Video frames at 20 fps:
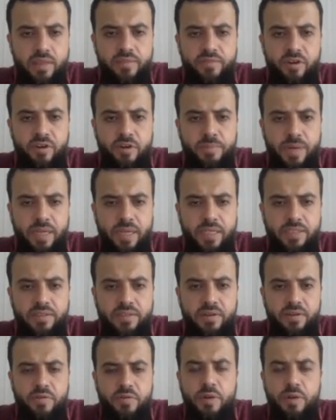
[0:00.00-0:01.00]
The verb
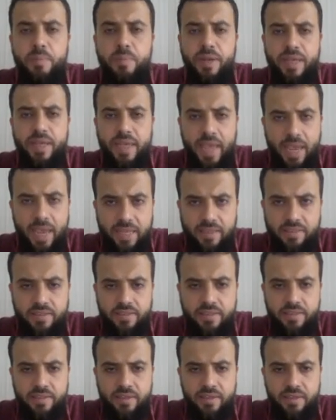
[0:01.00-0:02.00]
is
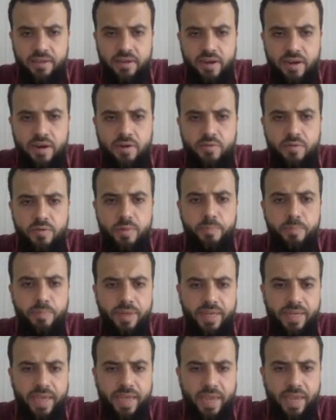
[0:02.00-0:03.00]
replicate.
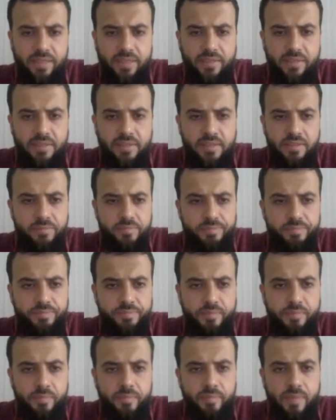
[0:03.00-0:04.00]
Replicate.
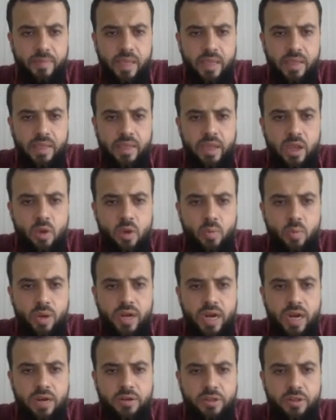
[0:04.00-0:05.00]

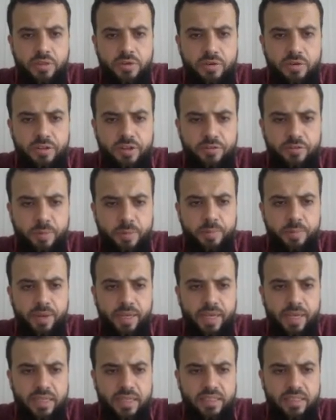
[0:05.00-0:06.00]
130
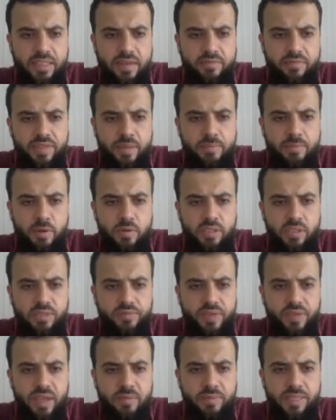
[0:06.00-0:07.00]
replicas of the
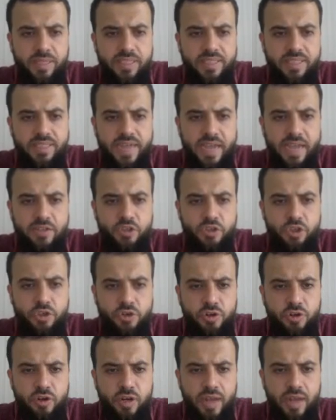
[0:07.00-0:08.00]
most famous
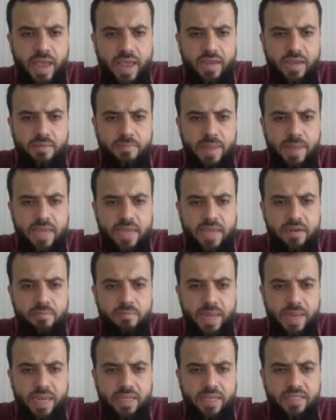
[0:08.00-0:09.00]
natural and
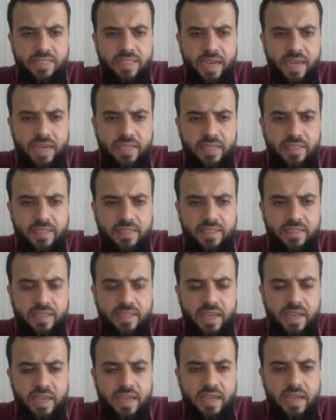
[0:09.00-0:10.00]
man made
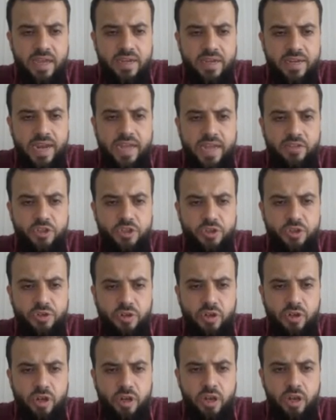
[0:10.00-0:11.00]
sites.
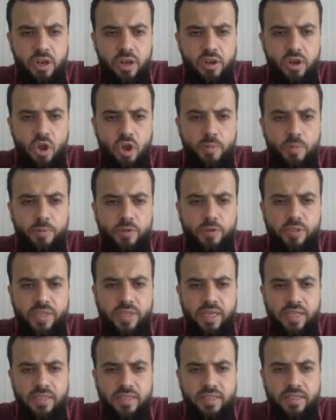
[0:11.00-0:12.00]
Natural,
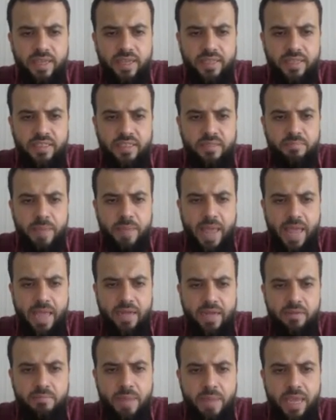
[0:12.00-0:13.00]
opposite, is
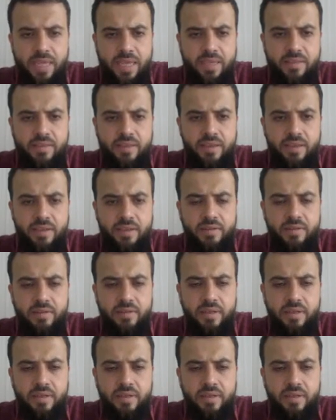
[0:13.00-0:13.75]
man made.